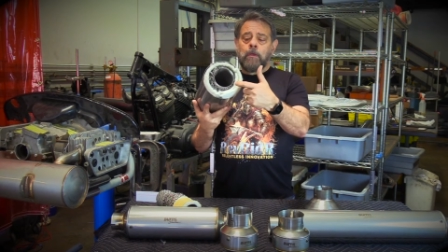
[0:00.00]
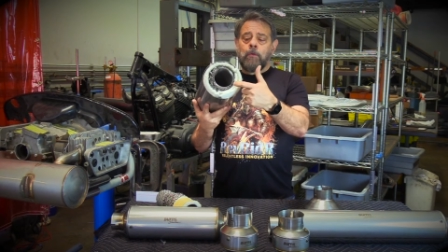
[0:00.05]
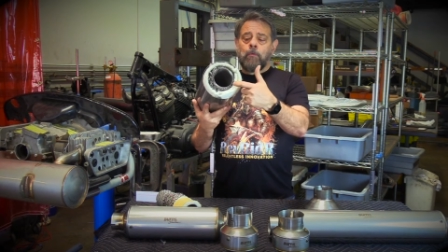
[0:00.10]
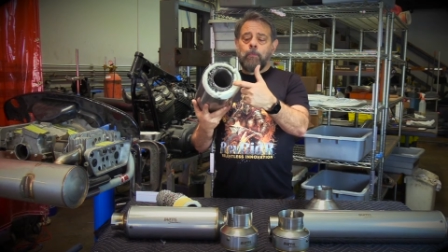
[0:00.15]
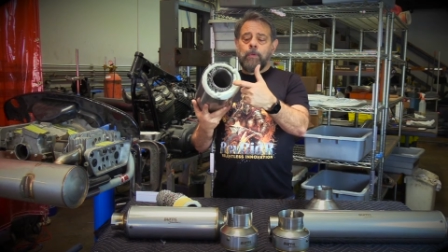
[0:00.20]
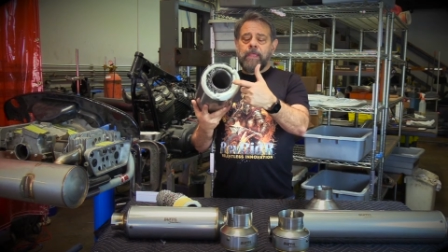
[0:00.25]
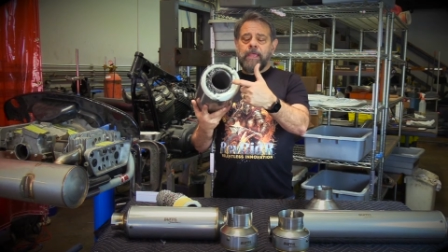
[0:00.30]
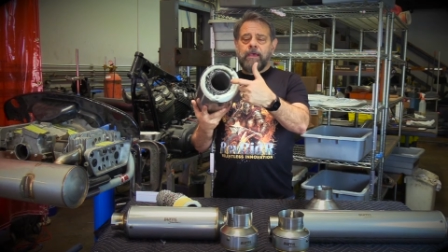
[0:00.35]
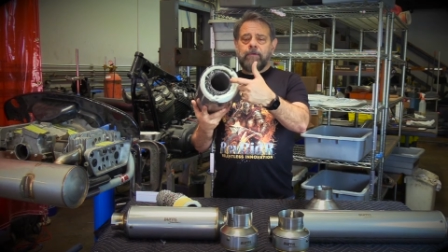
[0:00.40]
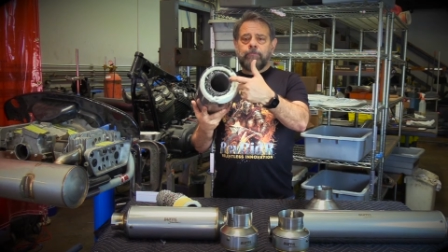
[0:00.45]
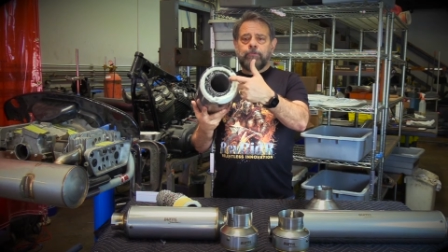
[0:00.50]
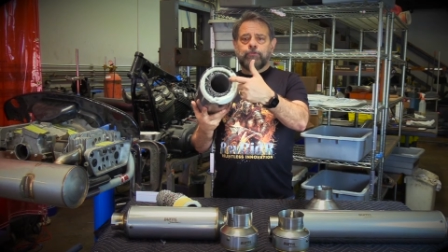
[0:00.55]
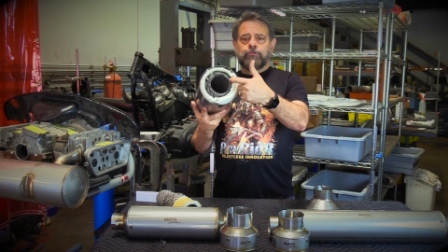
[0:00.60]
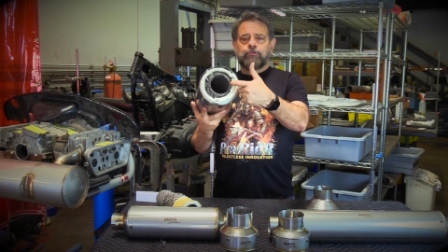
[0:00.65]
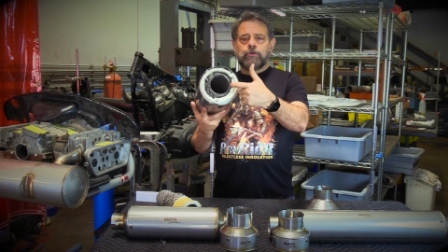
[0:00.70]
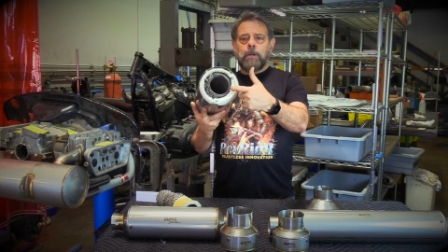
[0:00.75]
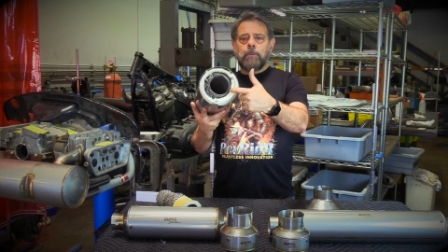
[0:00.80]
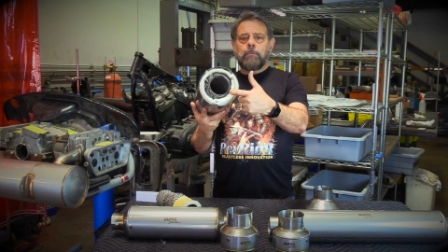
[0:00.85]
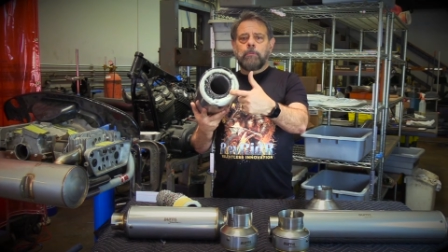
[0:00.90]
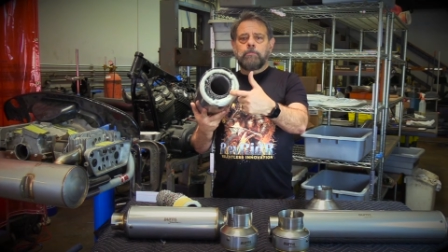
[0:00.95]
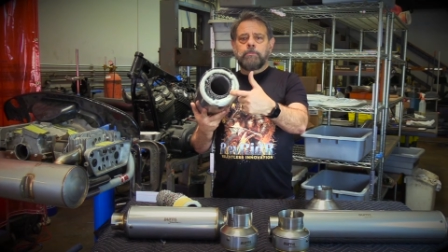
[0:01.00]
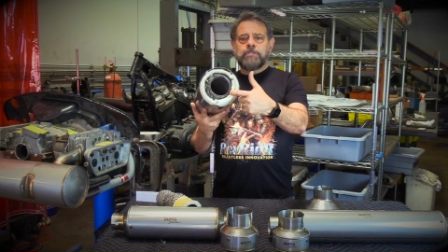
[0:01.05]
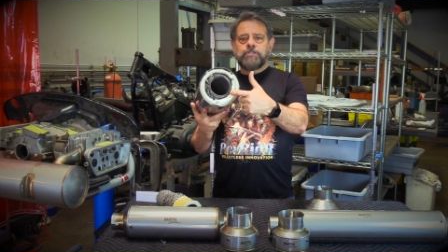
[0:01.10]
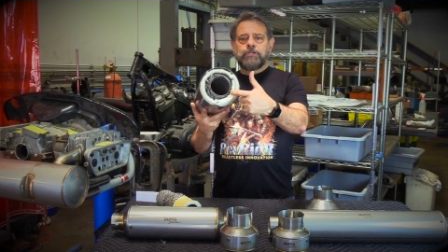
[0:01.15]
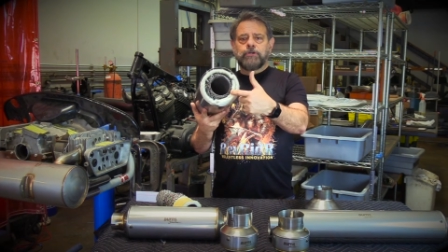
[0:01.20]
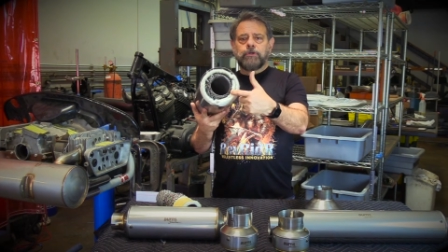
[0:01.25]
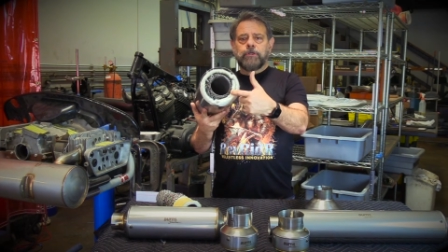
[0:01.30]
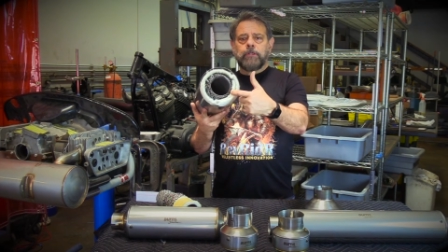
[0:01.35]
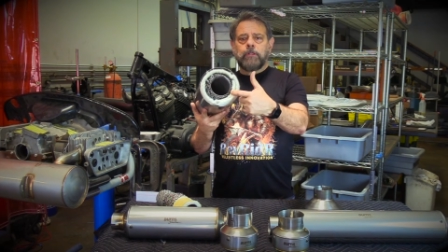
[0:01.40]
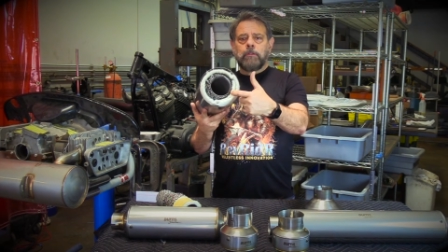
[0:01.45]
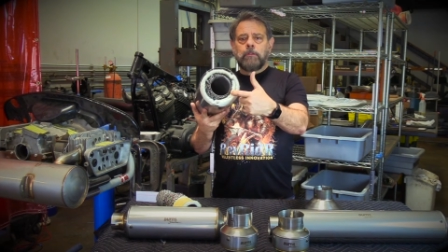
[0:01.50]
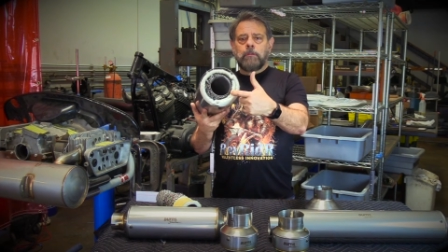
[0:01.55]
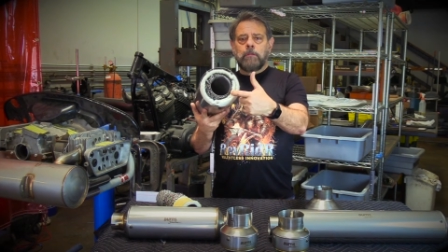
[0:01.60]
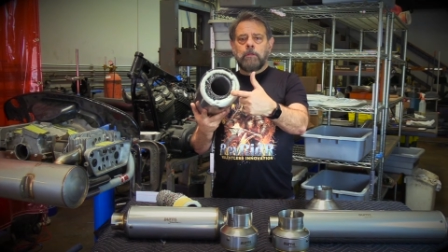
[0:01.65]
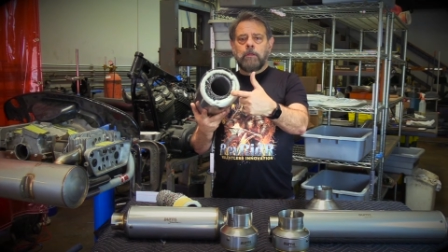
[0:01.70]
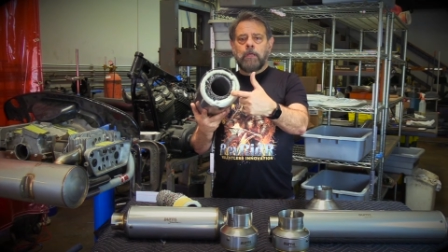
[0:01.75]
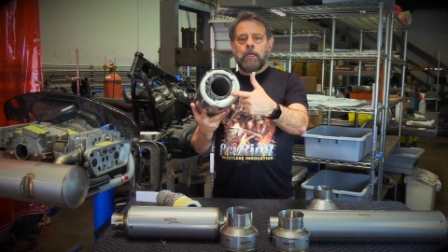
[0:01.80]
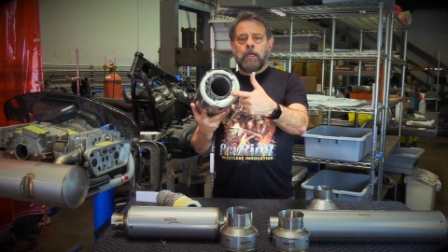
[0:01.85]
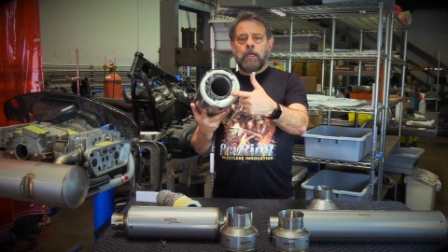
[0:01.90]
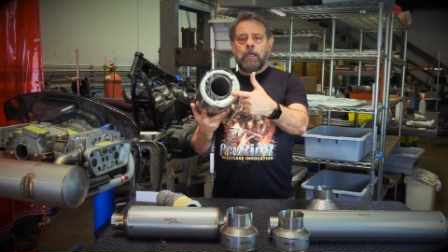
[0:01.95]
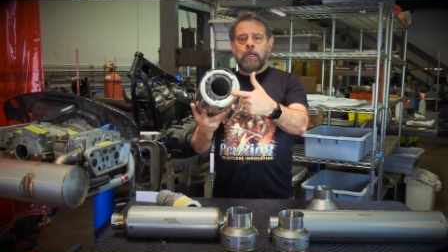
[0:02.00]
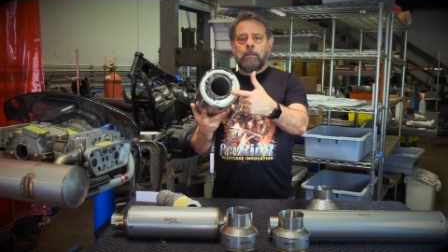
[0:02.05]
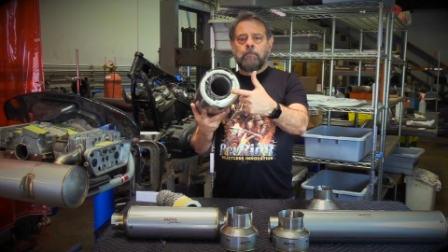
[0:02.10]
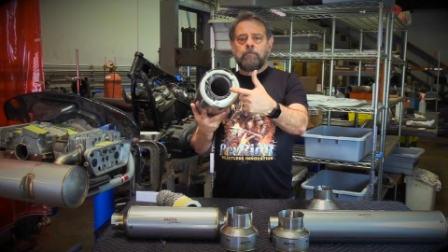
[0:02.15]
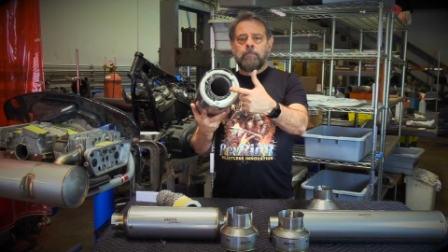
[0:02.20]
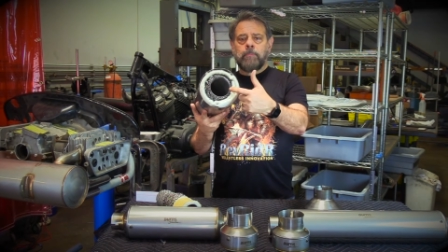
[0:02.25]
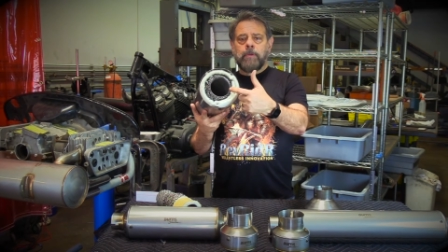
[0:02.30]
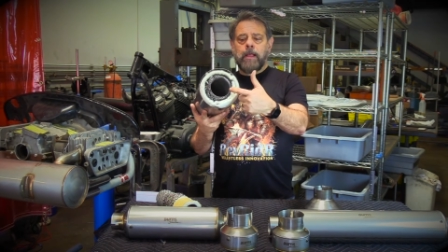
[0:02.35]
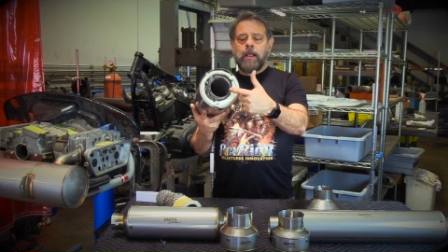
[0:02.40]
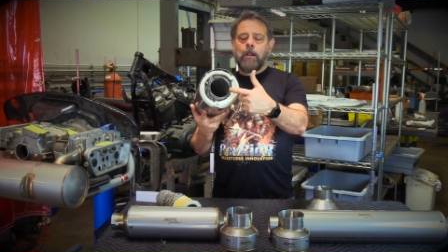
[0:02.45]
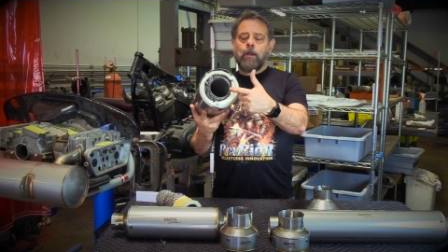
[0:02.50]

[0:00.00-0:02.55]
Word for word: we have the scrubbable material um,